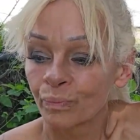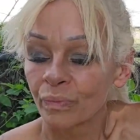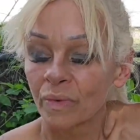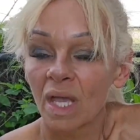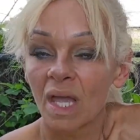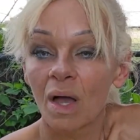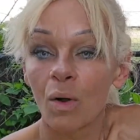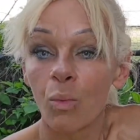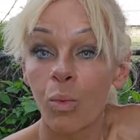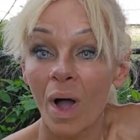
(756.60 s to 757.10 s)

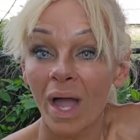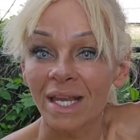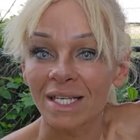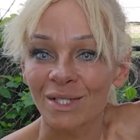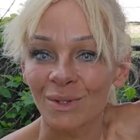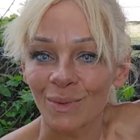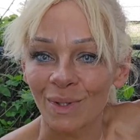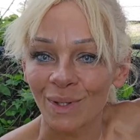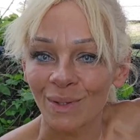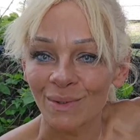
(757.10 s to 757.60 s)
a white
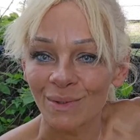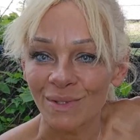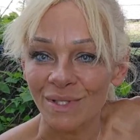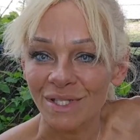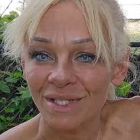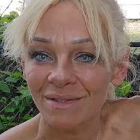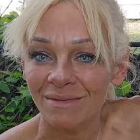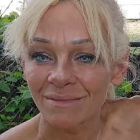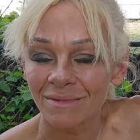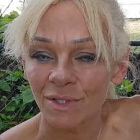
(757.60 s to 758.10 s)

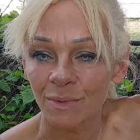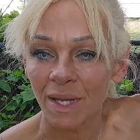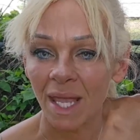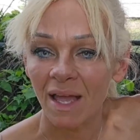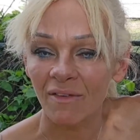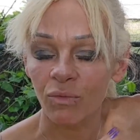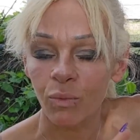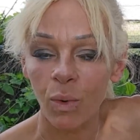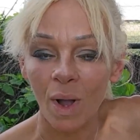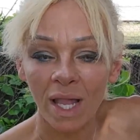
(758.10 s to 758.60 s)
rose. So we
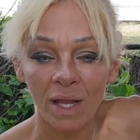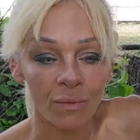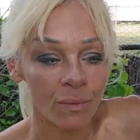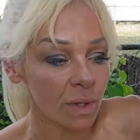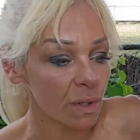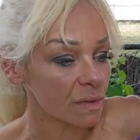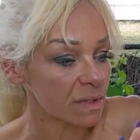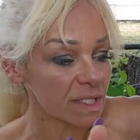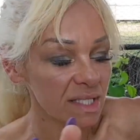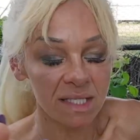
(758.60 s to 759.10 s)
have white
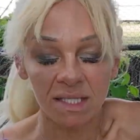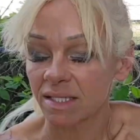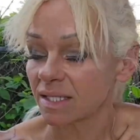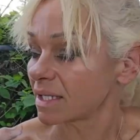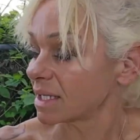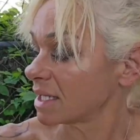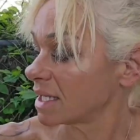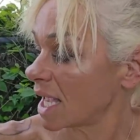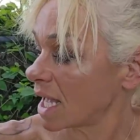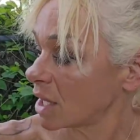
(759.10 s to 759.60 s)
roses,
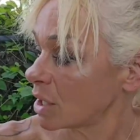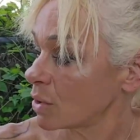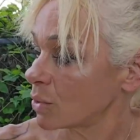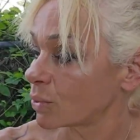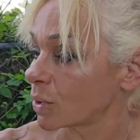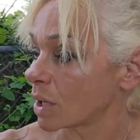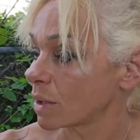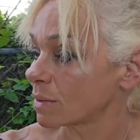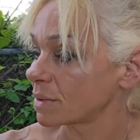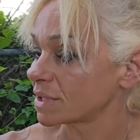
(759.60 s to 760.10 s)
yellow
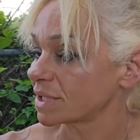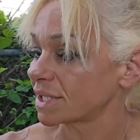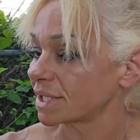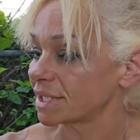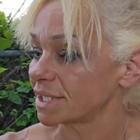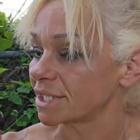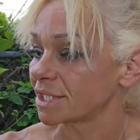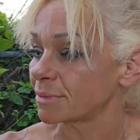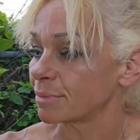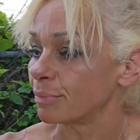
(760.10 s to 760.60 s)

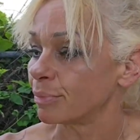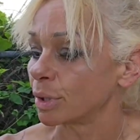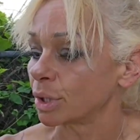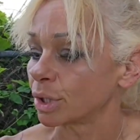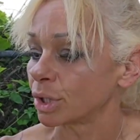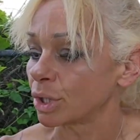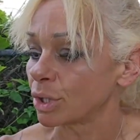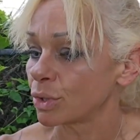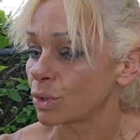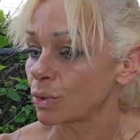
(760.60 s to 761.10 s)
roses,
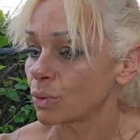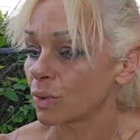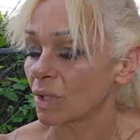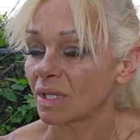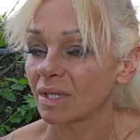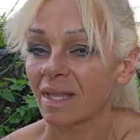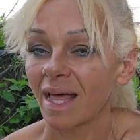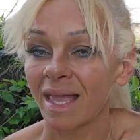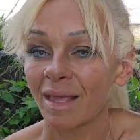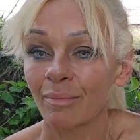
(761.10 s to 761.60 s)
blue,
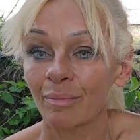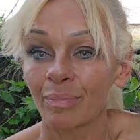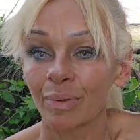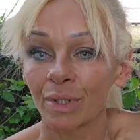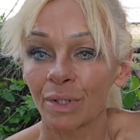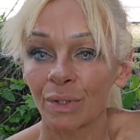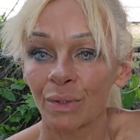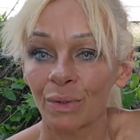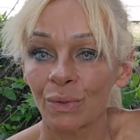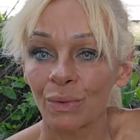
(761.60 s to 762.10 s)
light
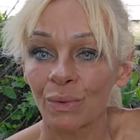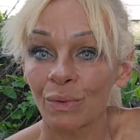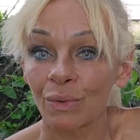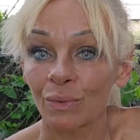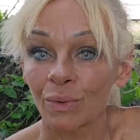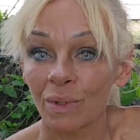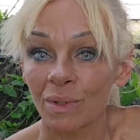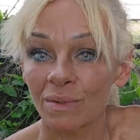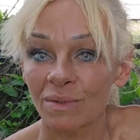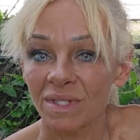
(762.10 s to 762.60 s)
blue
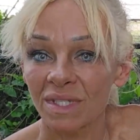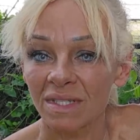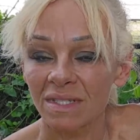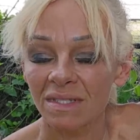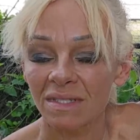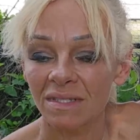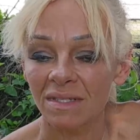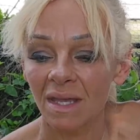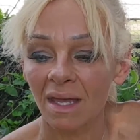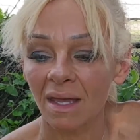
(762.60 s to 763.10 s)

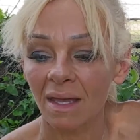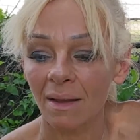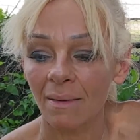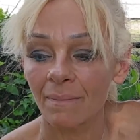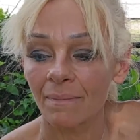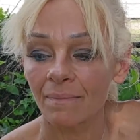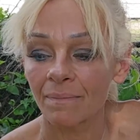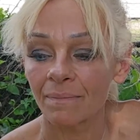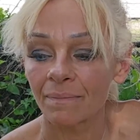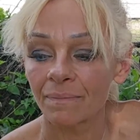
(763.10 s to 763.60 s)
roses,
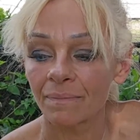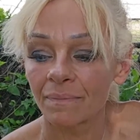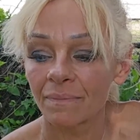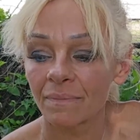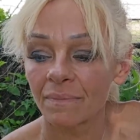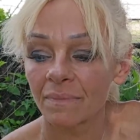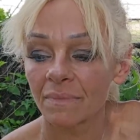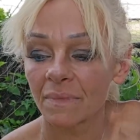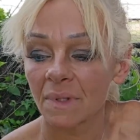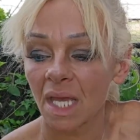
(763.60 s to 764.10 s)
and
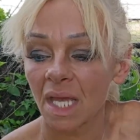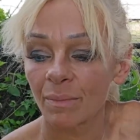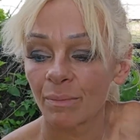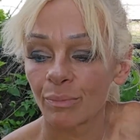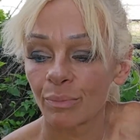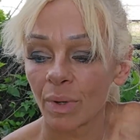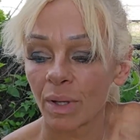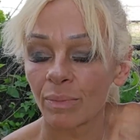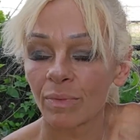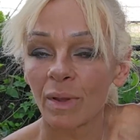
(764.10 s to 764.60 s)

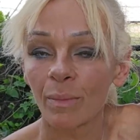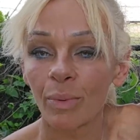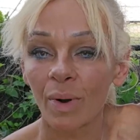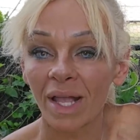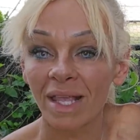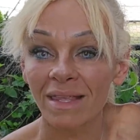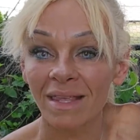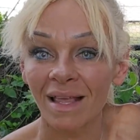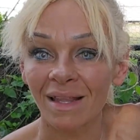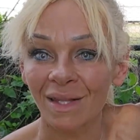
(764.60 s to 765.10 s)
the
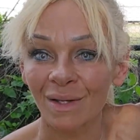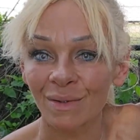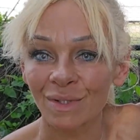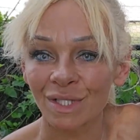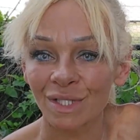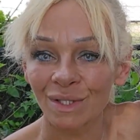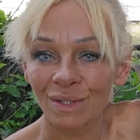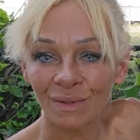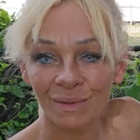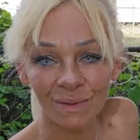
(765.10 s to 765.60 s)
bright yellow too.